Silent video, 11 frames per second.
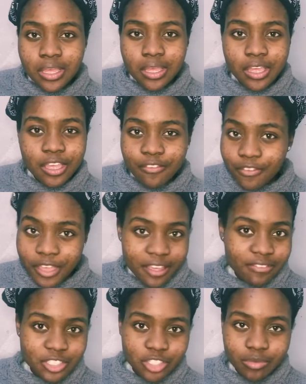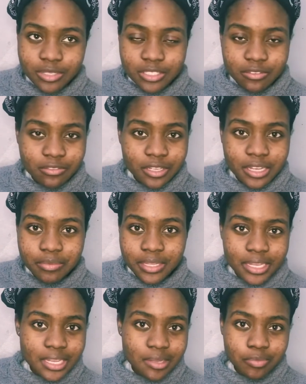if you have a job interview coming
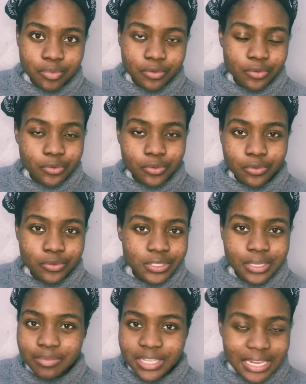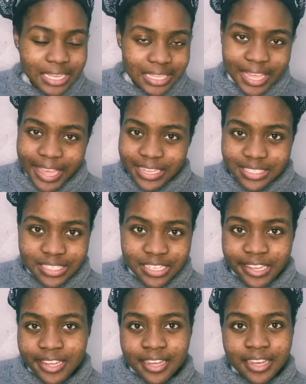up or something like that,
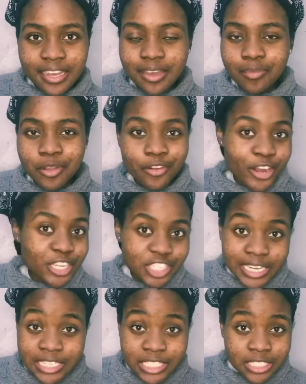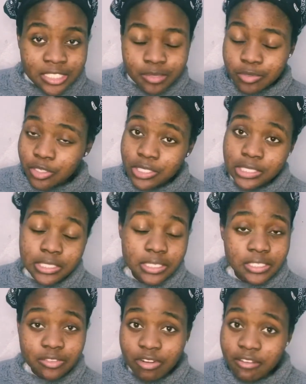congratulations, because it's
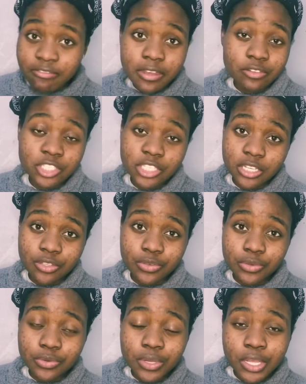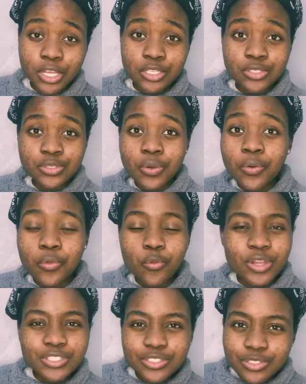rough out here, you know. So what
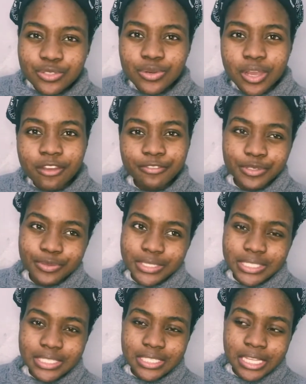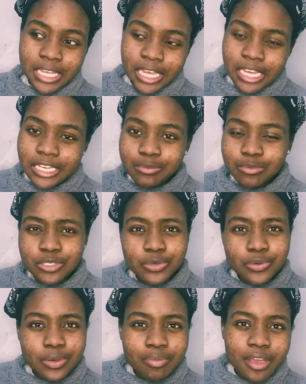do you do afterwards? So
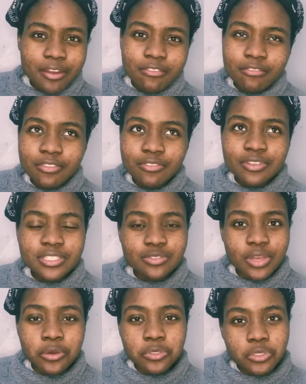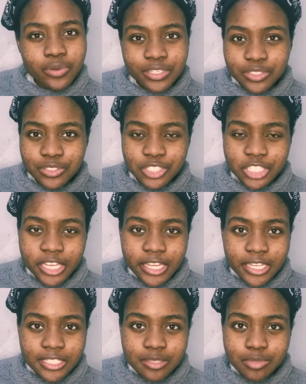a part of the reason why I also wanted to share
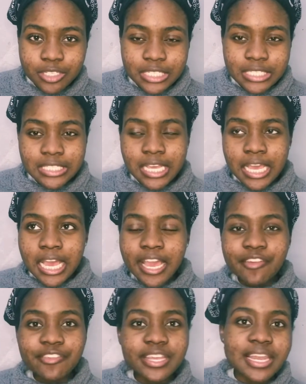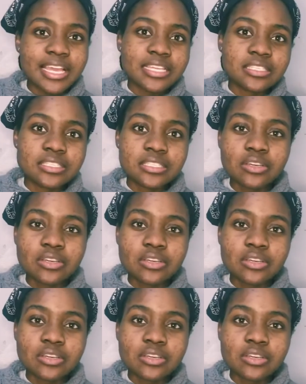is because I realized